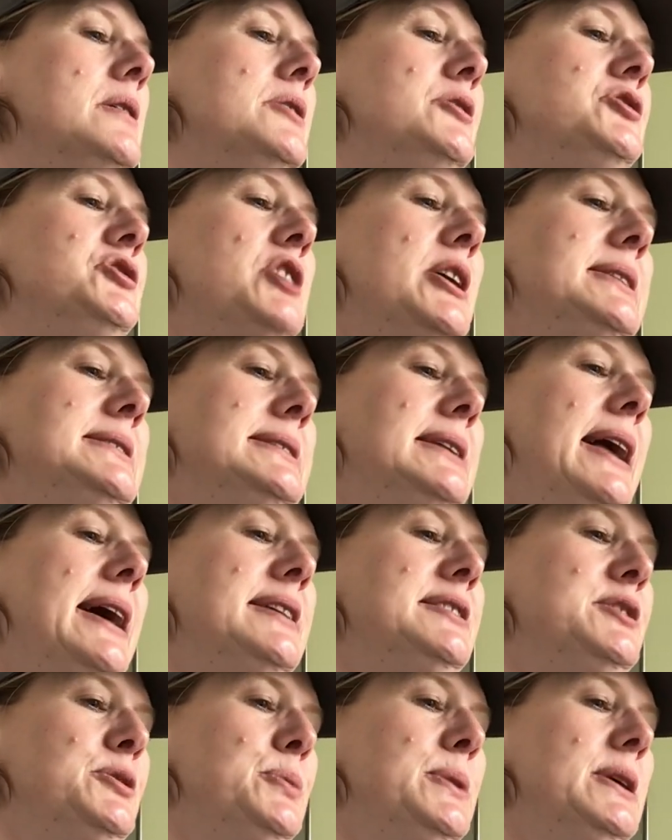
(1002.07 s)
Just
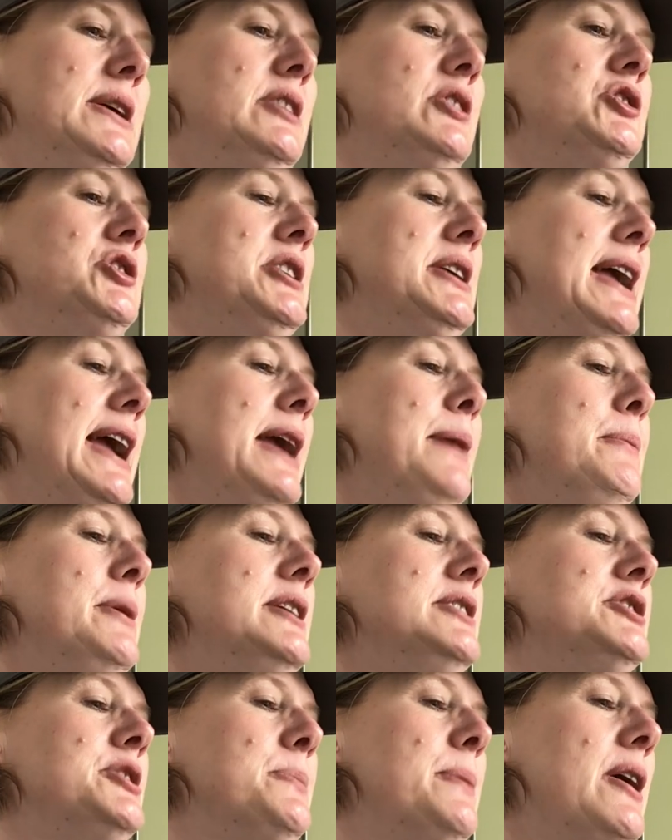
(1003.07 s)
last week, she came
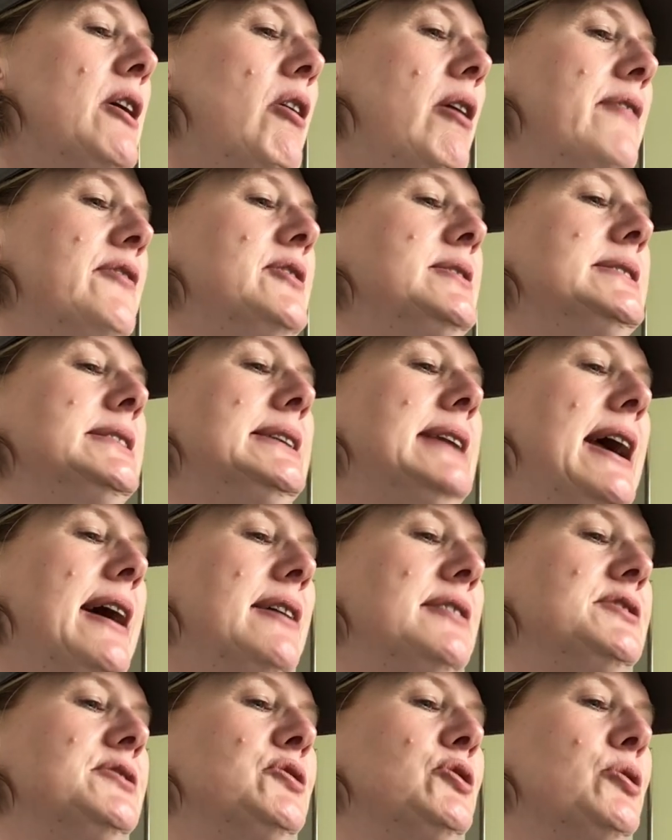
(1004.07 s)
into my office and
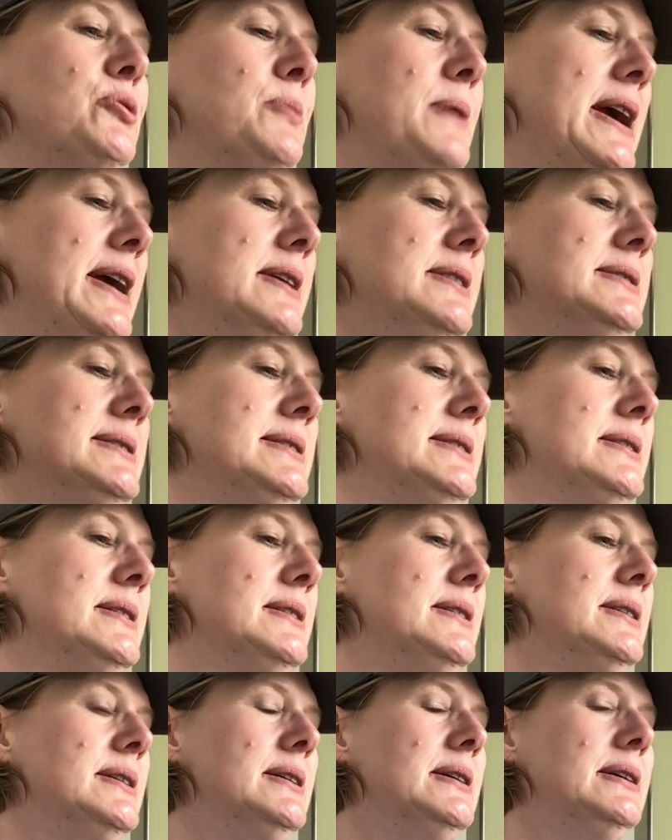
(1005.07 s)
asked for a raise.
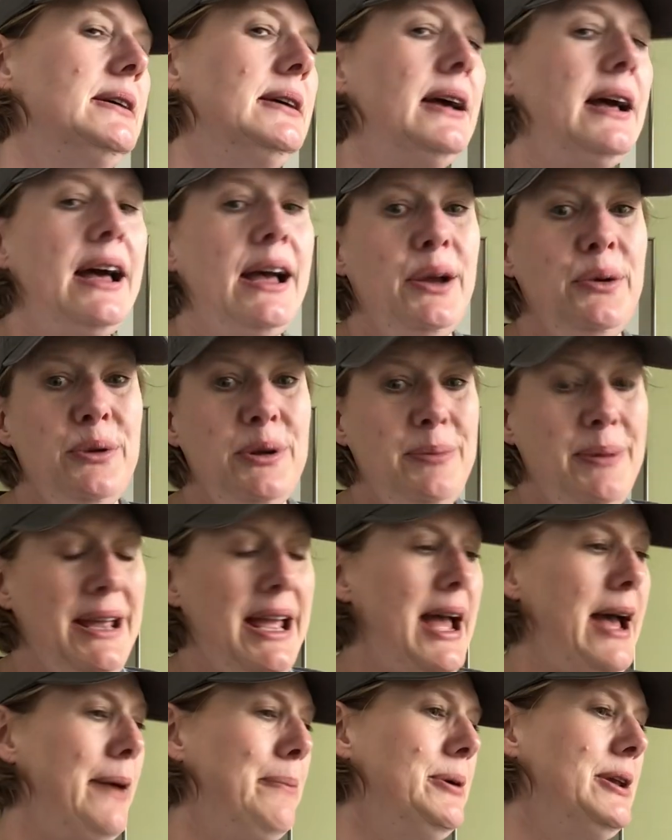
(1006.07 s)
I would be
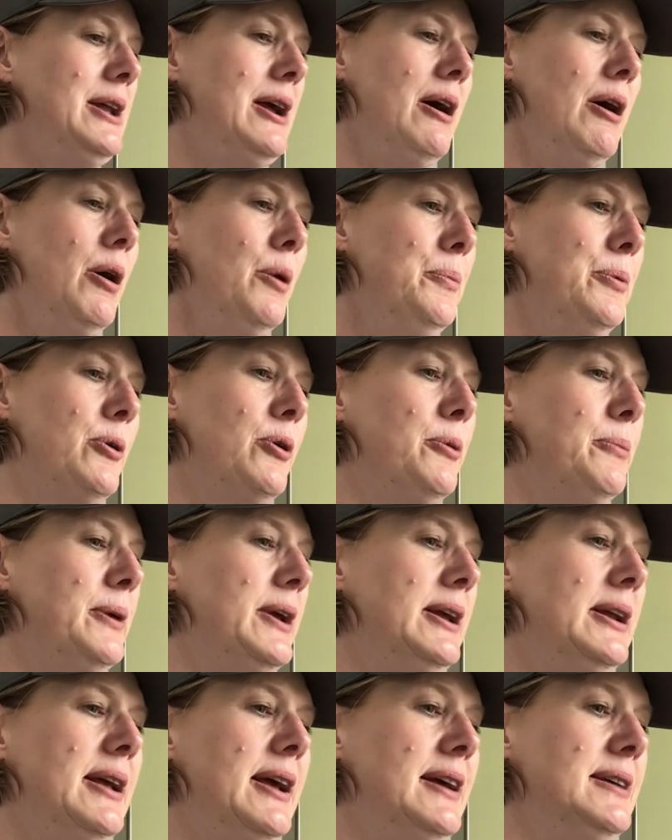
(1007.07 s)
happy to help her,
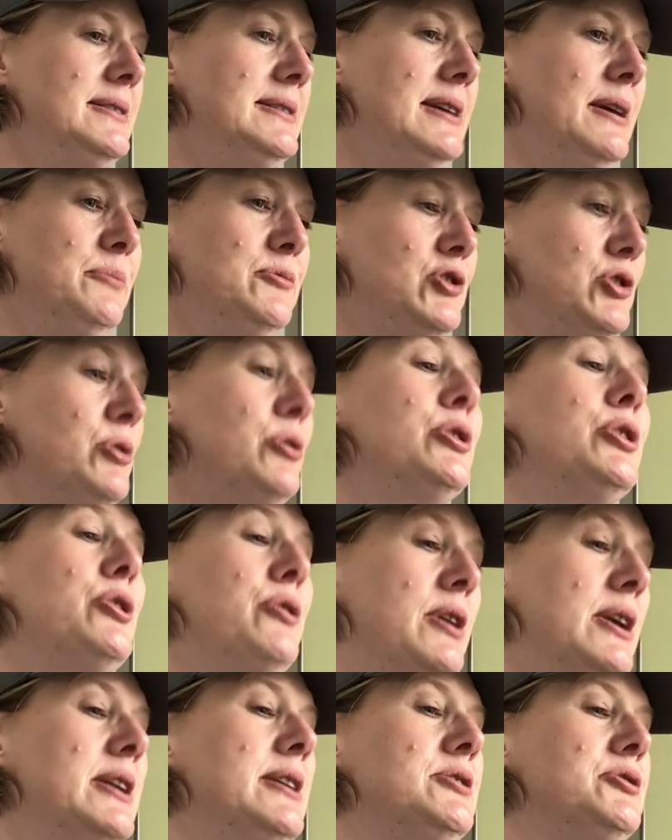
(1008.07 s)
but as I'm sure you
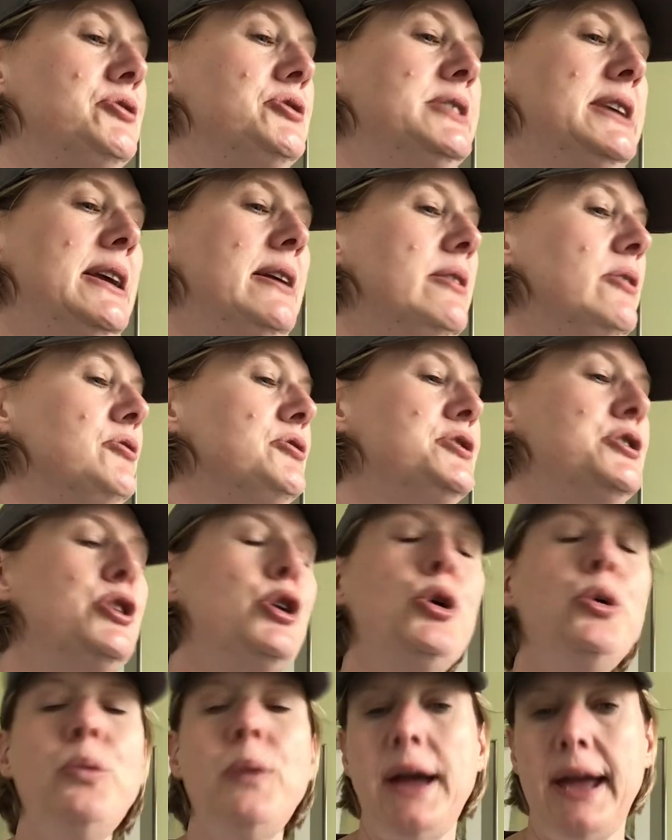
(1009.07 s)
can understand, there's
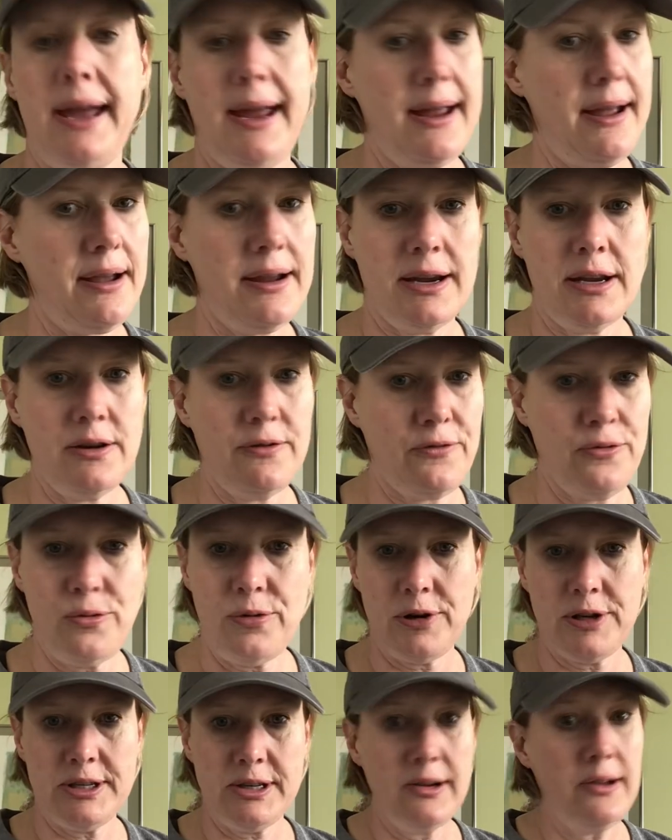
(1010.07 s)
no way I can
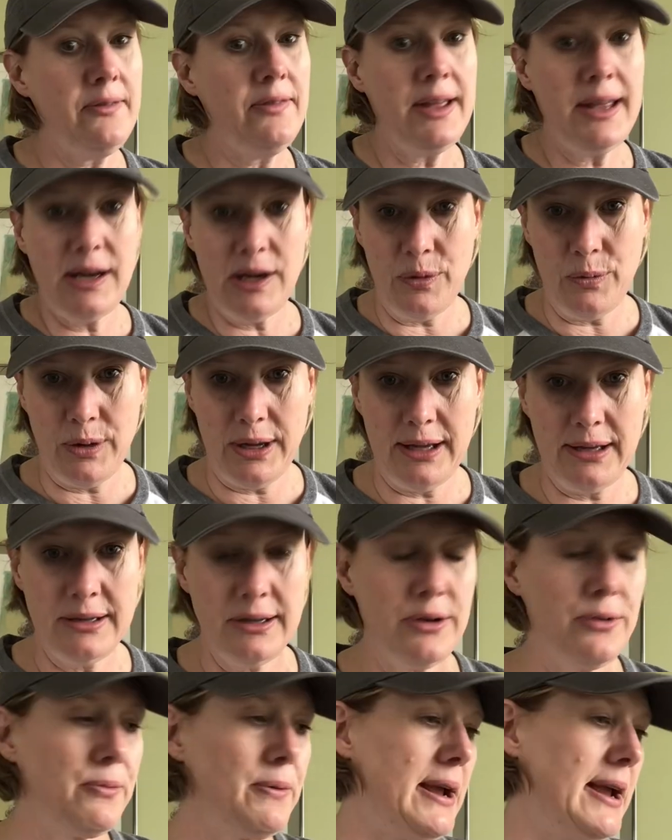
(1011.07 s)
afford to give anyone
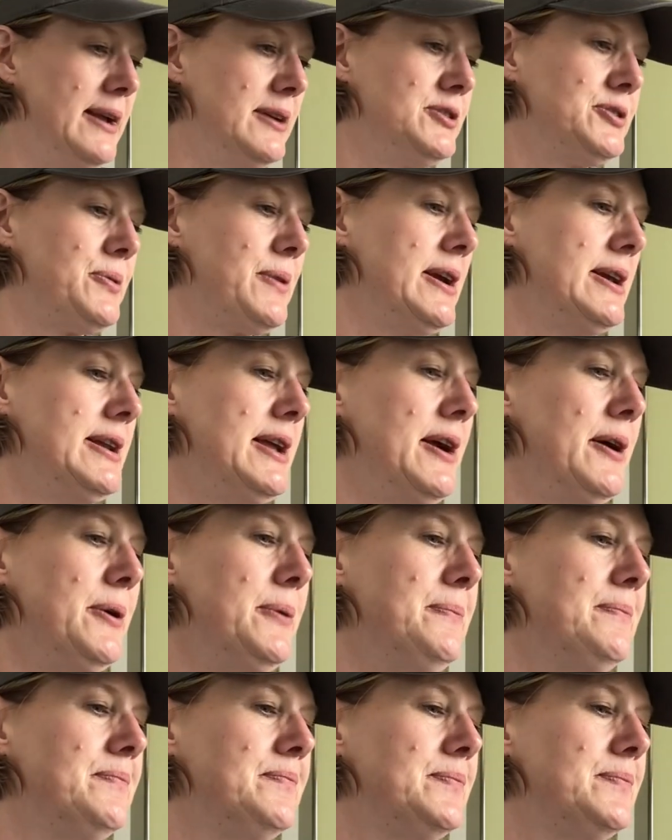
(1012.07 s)
a raise right now.